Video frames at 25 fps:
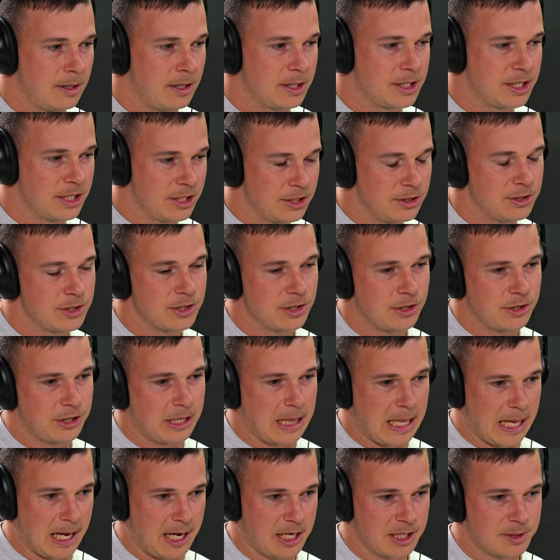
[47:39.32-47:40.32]
I didn't use it
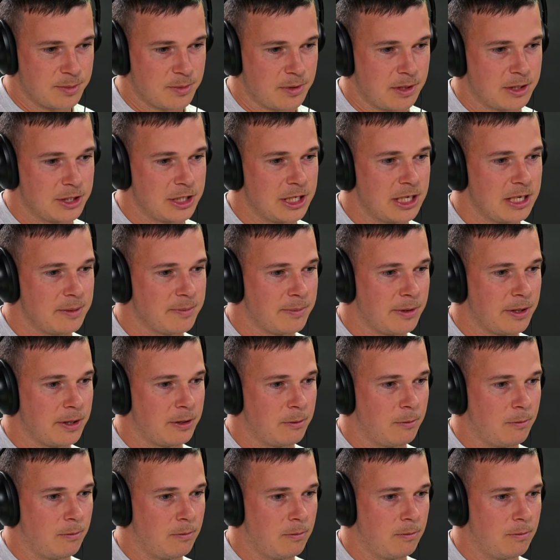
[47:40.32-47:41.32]
on the last project,
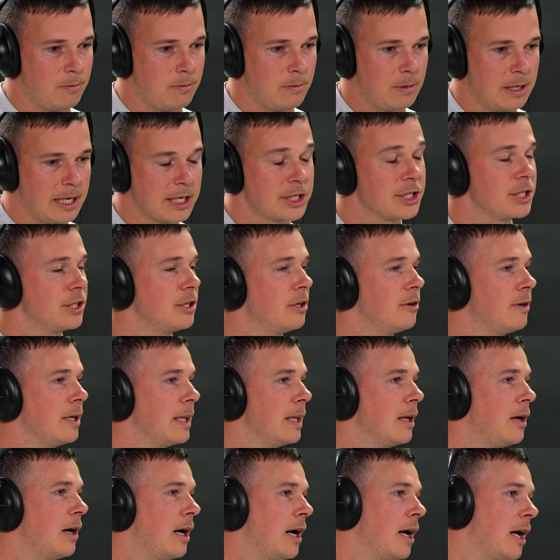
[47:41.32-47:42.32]
but the actually no,
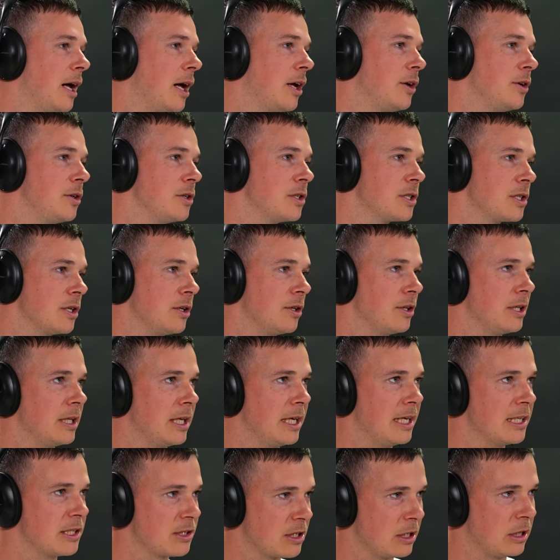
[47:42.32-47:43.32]
I lie. I used it on the
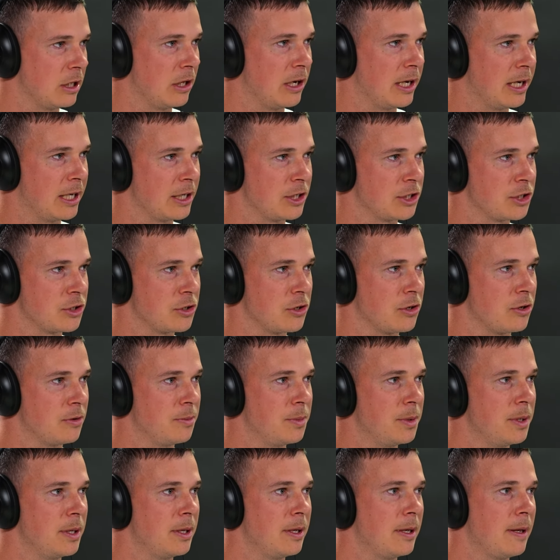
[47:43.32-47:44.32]
last client
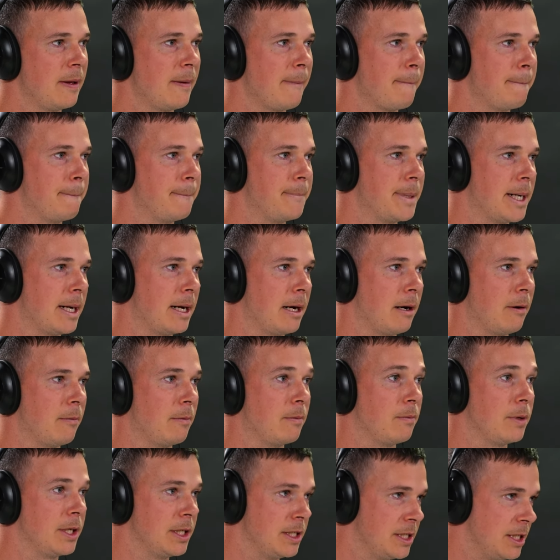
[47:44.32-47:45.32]
job. Yeah. But
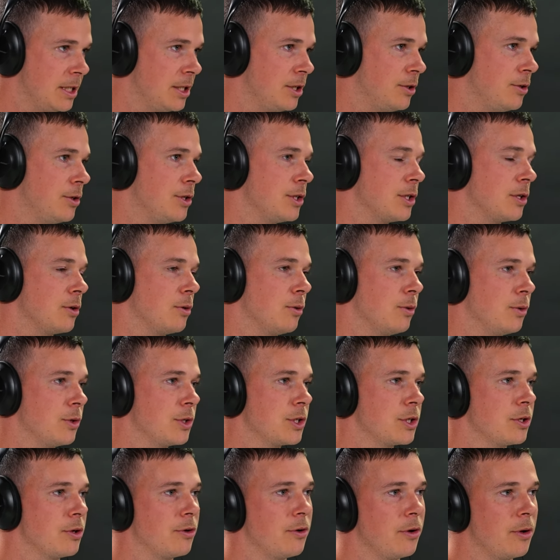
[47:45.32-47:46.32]
we did use it
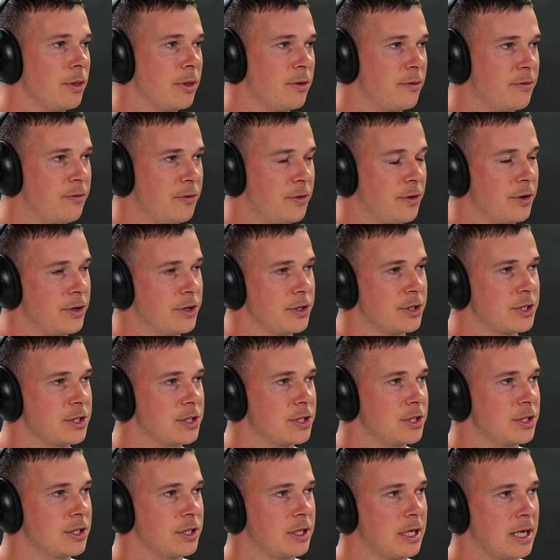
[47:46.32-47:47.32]
also on the
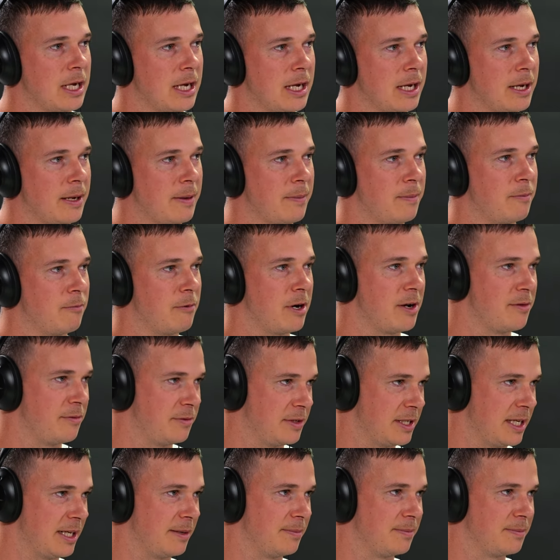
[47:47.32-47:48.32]
first um,
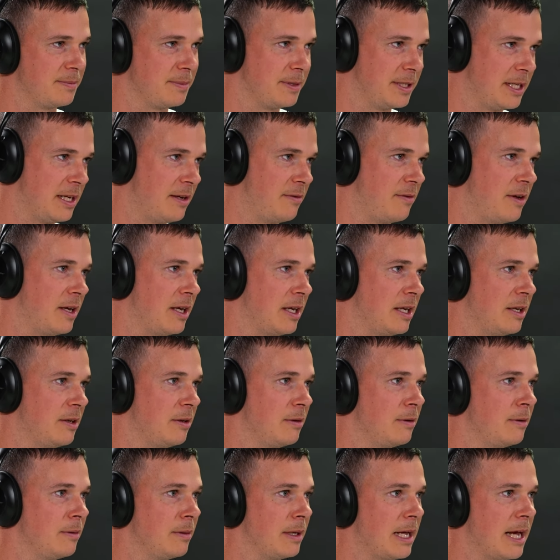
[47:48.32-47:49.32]
revved up
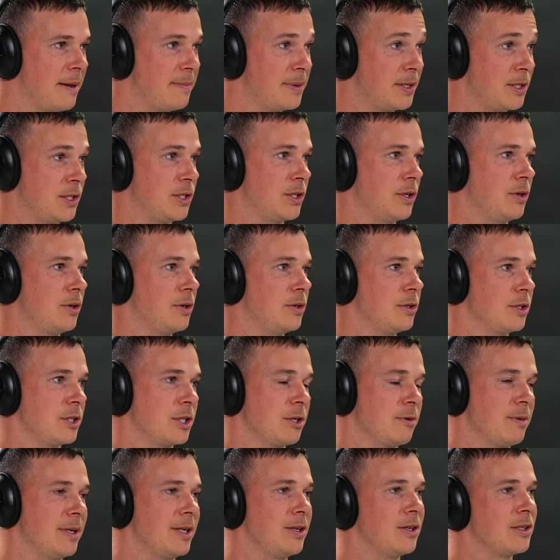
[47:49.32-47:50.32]
TV episode,
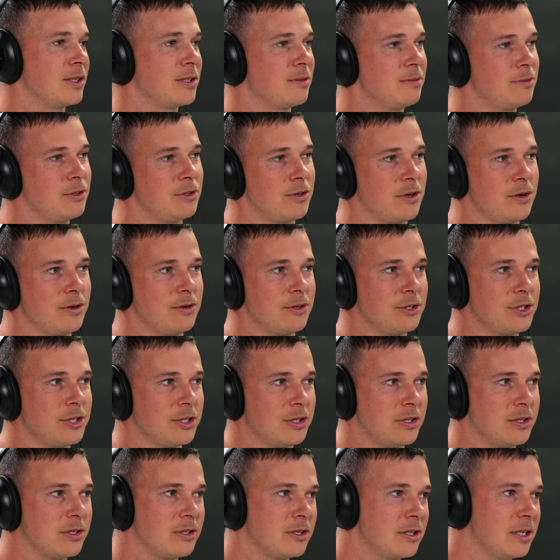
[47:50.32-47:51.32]
so we got some drone
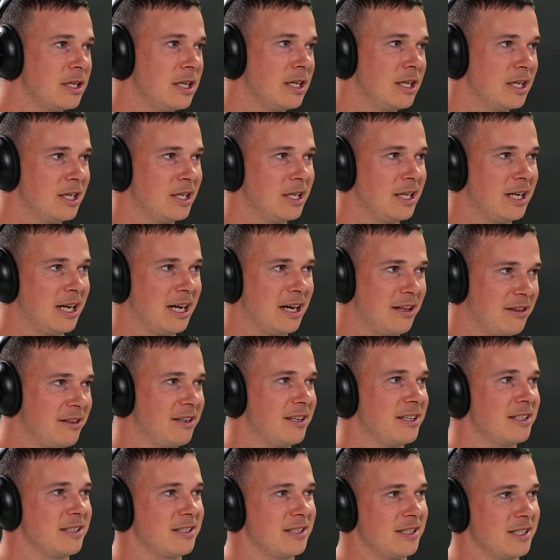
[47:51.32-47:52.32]
shots. Yeah. I
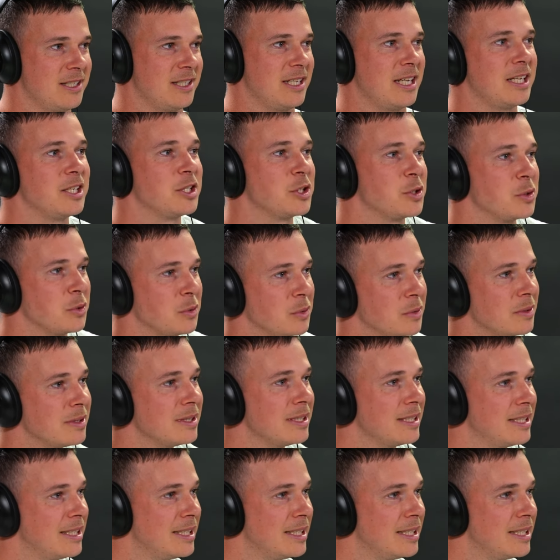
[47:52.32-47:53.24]
think it's essential